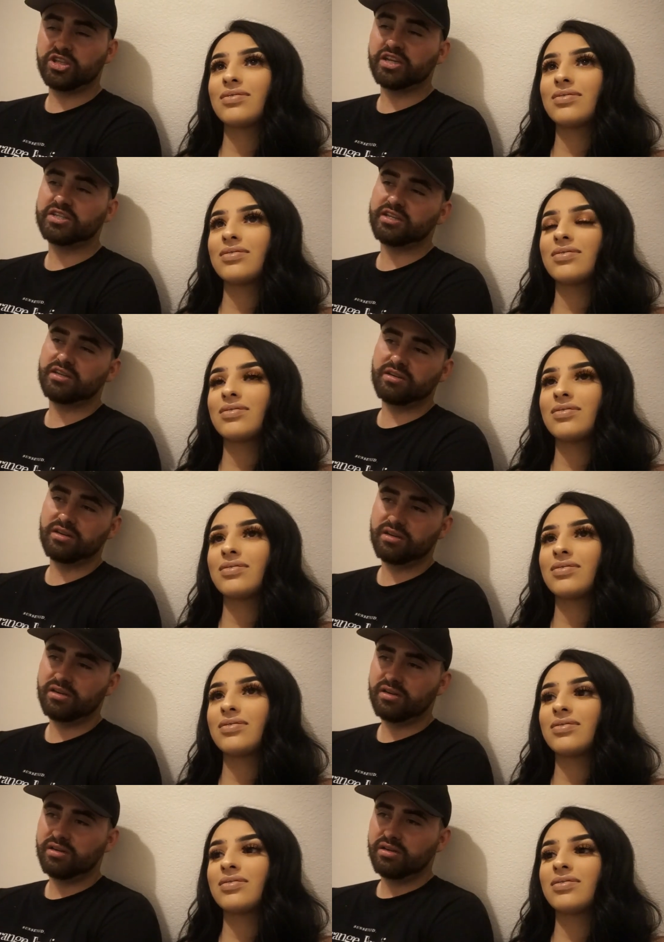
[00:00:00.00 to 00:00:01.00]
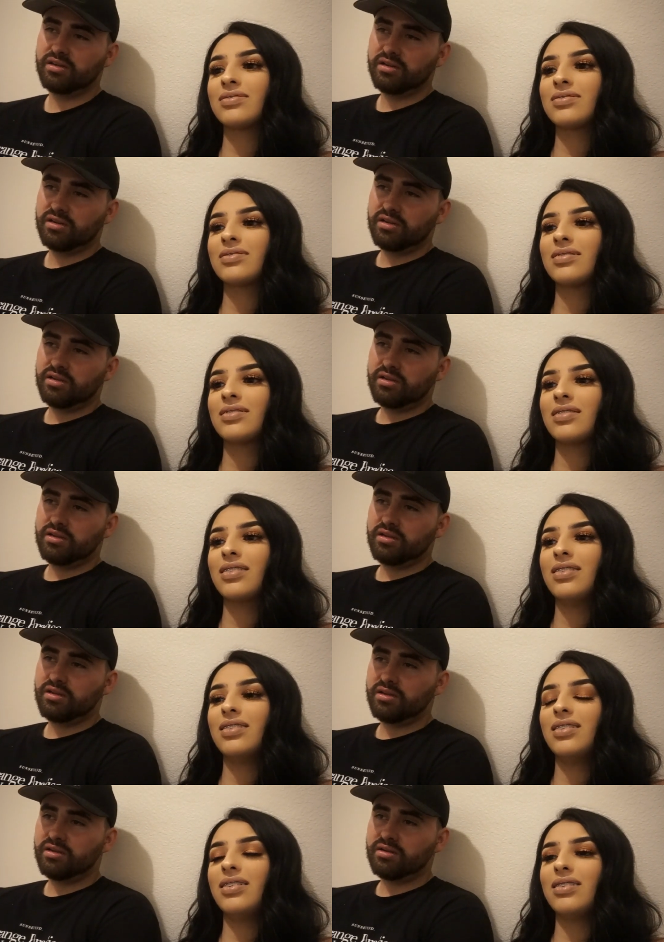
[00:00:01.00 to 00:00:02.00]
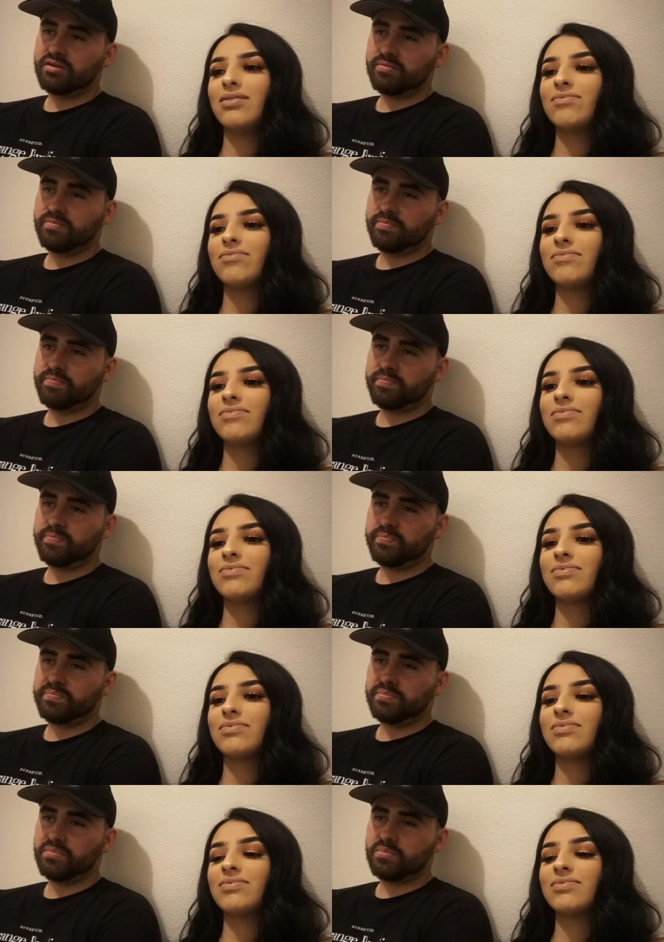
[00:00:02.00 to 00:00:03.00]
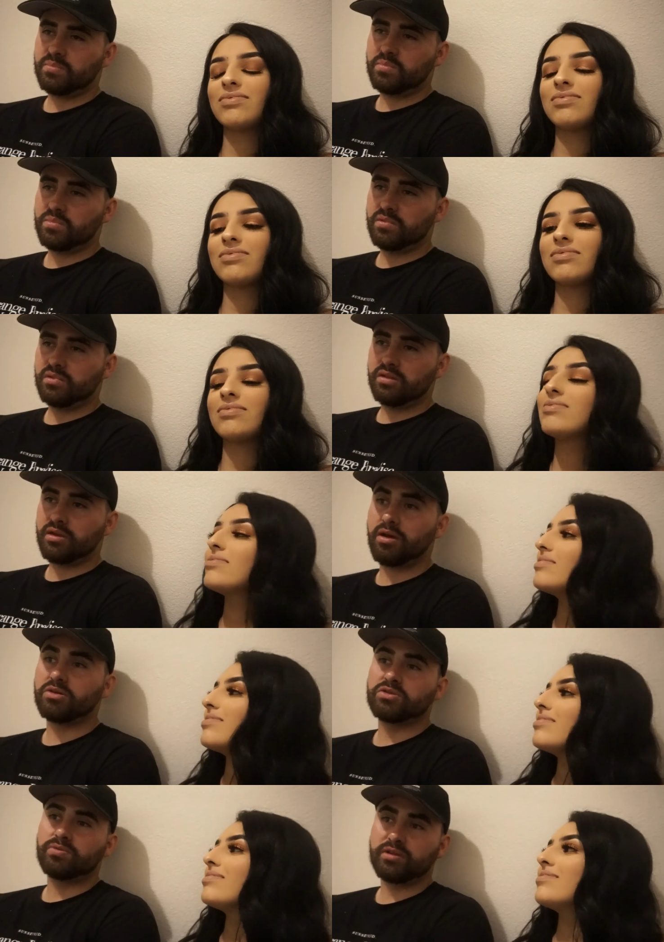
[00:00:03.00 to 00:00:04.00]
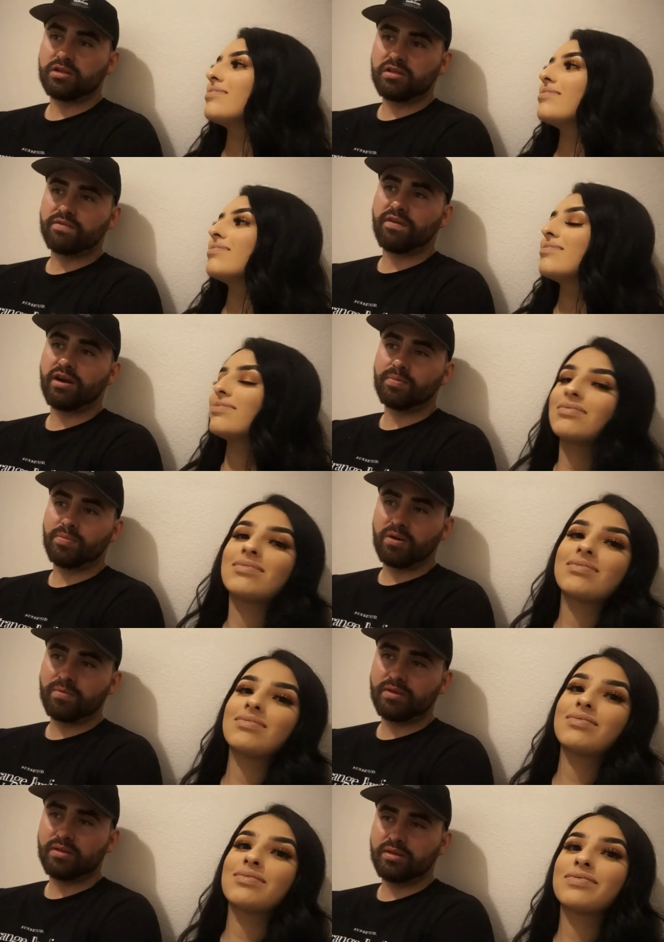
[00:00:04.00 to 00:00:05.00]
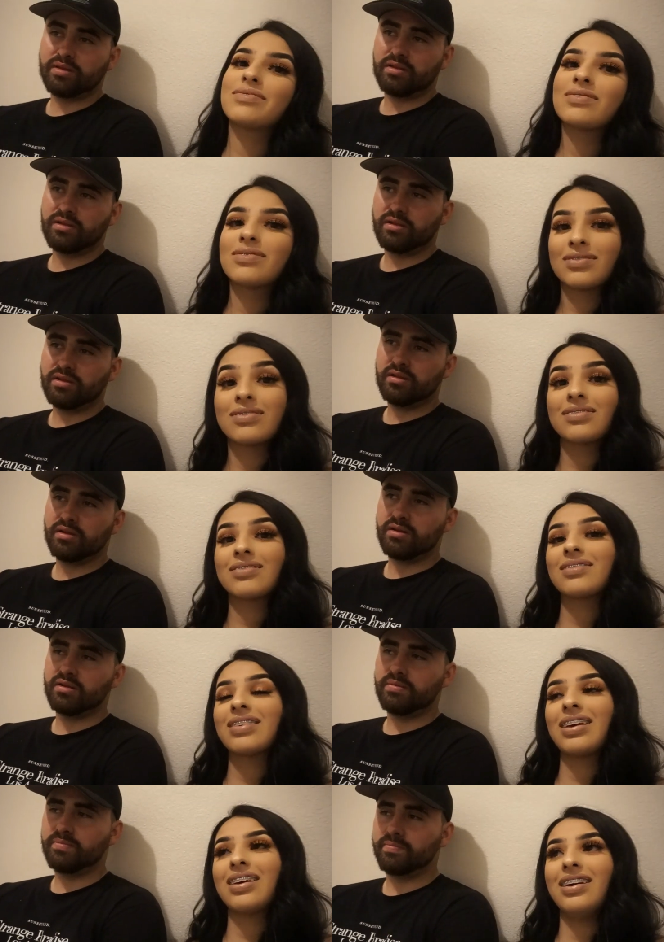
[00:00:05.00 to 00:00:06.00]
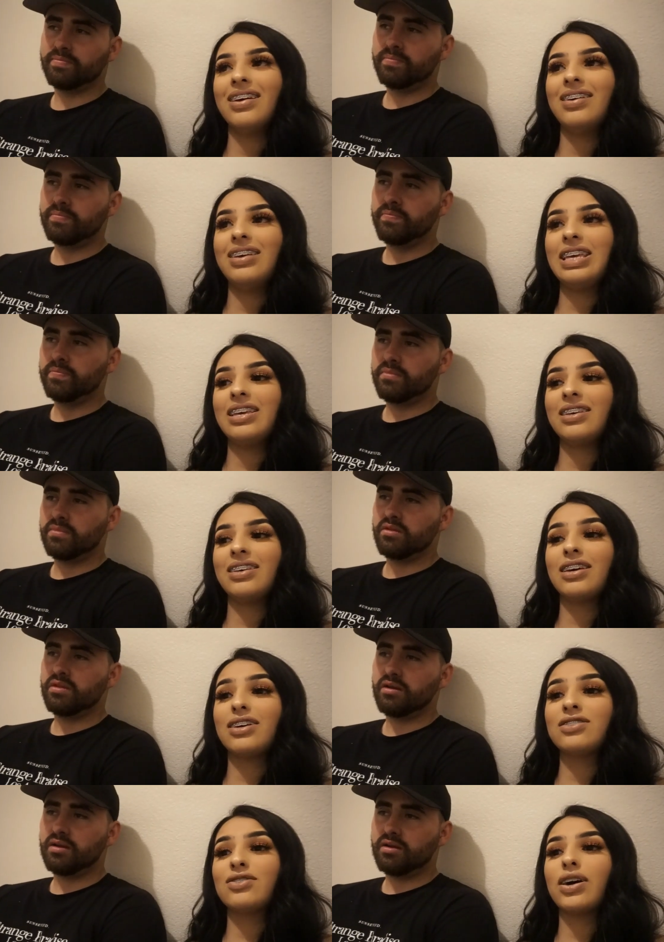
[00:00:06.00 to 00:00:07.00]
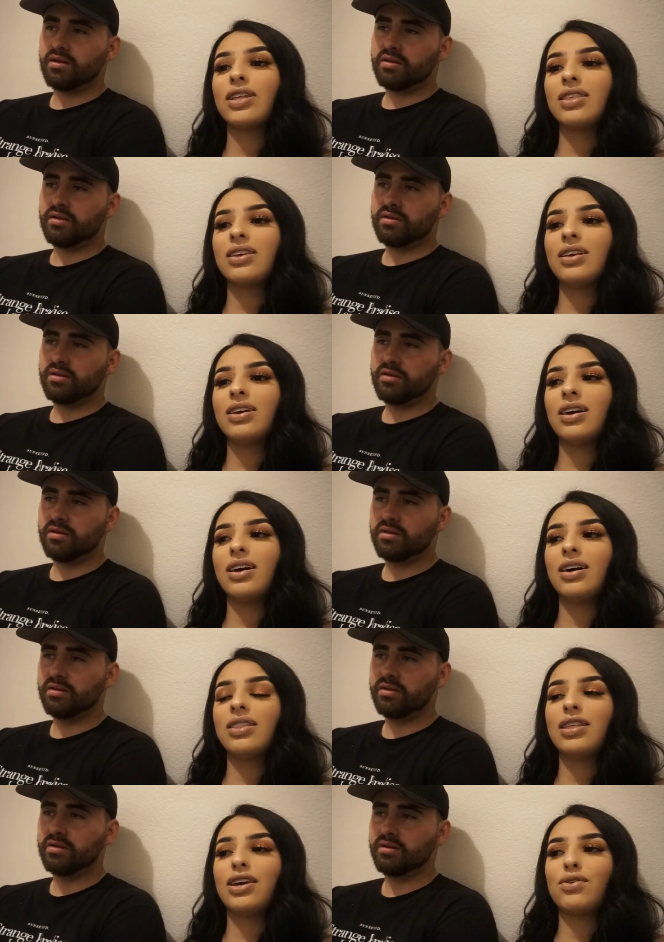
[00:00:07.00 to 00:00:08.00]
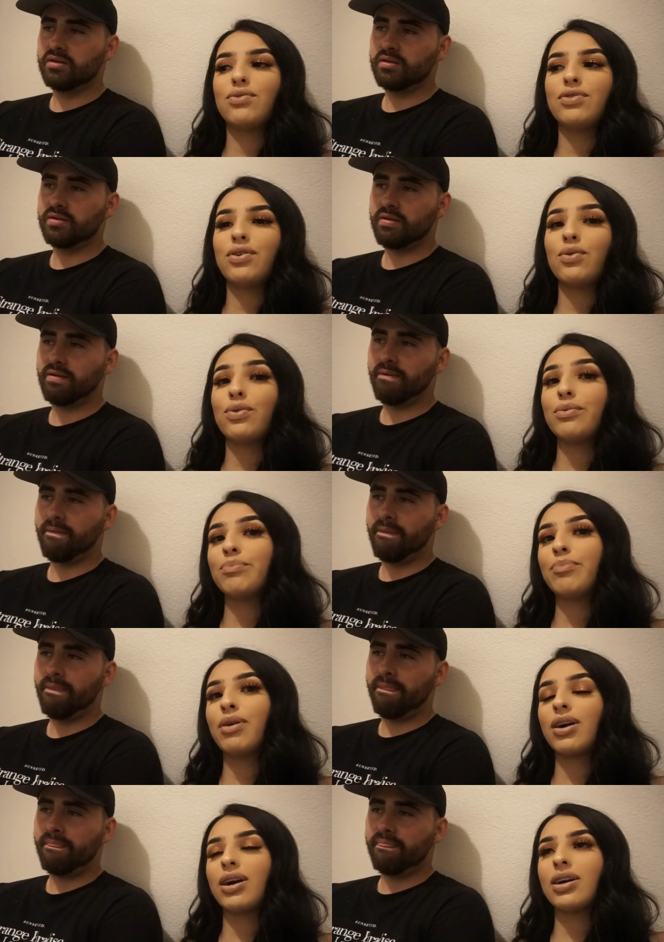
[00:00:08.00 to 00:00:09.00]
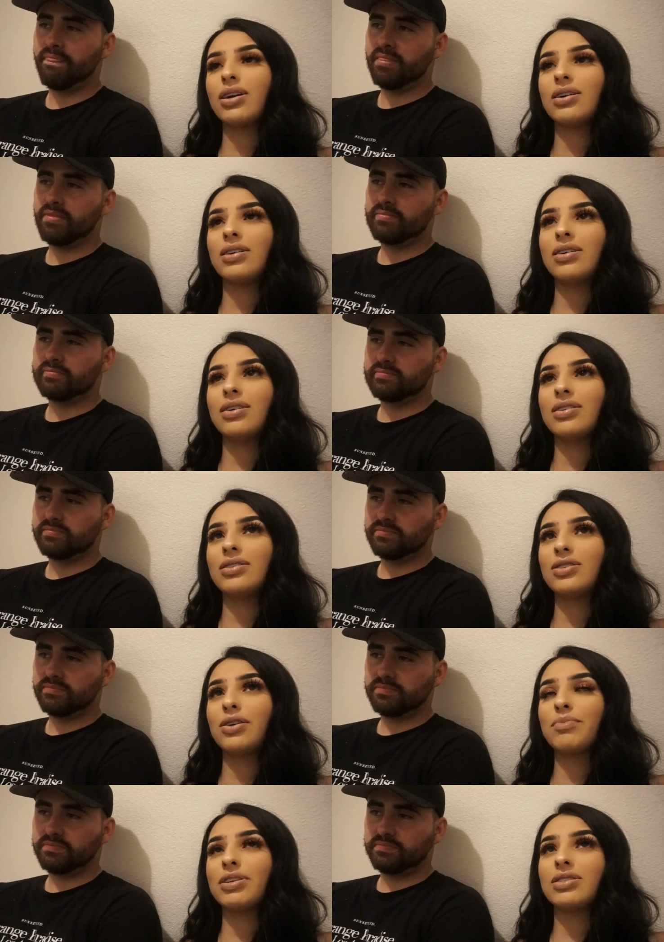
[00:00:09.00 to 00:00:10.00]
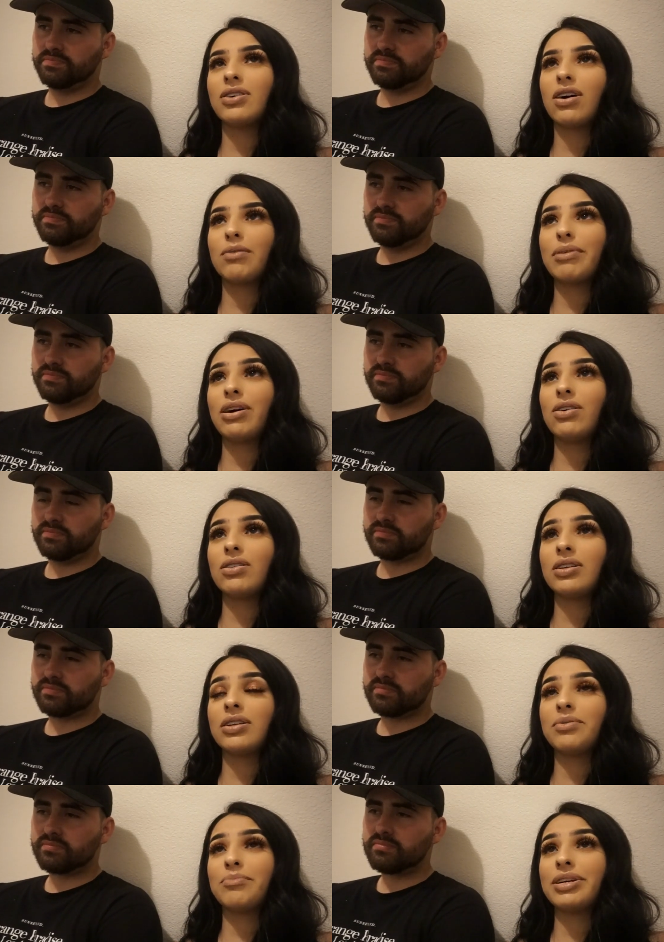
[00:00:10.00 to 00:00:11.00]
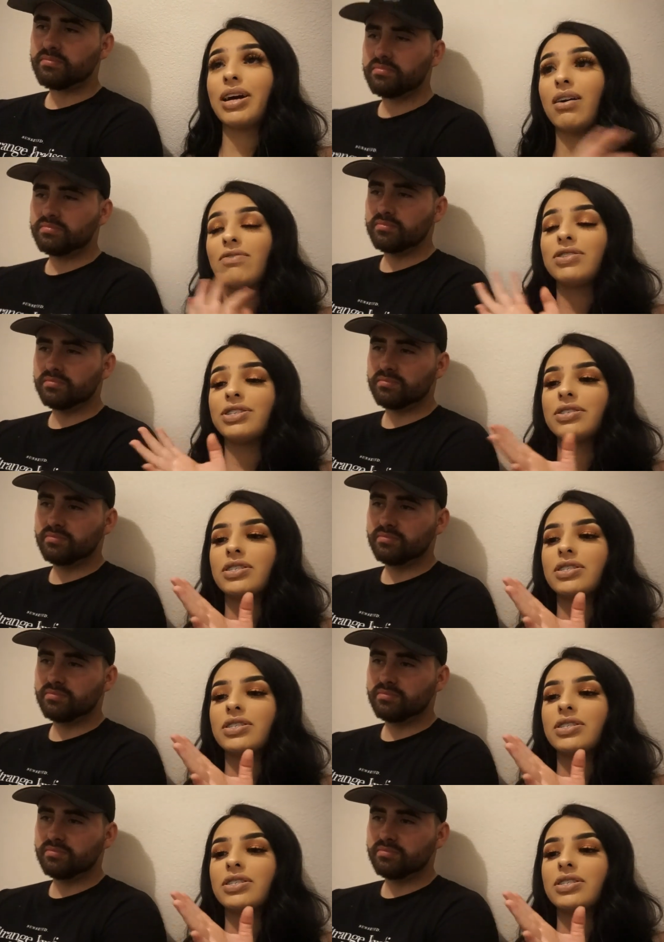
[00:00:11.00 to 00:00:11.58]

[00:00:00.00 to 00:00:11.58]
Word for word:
Speaker 1: Chase Center. Um, I also worked the fire department.
Speaker 2: Um, yeah, so I think they don't know the part. So I'm going to talk about a little bit after